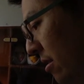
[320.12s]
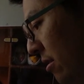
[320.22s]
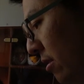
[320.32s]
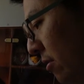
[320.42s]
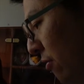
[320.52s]

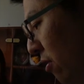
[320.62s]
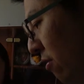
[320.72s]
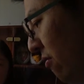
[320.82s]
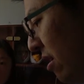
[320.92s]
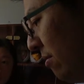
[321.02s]
So the photo
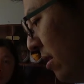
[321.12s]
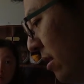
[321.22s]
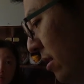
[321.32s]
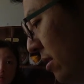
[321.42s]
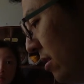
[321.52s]
frame
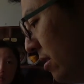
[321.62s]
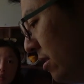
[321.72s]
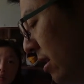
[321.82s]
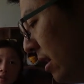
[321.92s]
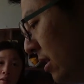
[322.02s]
is
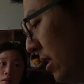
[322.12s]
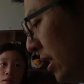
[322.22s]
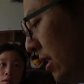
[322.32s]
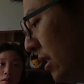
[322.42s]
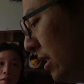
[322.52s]
like
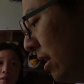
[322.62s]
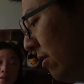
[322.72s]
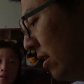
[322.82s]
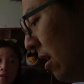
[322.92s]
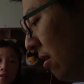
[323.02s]

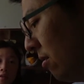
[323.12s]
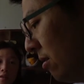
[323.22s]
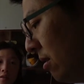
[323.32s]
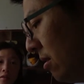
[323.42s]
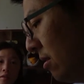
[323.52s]

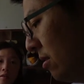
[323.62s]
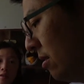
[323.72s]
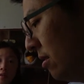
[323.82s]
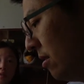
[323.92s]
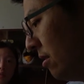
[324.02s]
$60-$70.
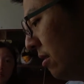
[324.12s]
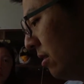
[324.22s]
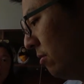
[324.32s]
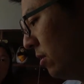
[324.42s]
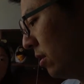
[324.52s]

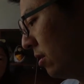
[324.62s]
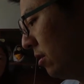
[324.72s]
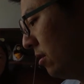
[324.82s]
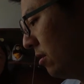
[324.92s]
That's pretty good.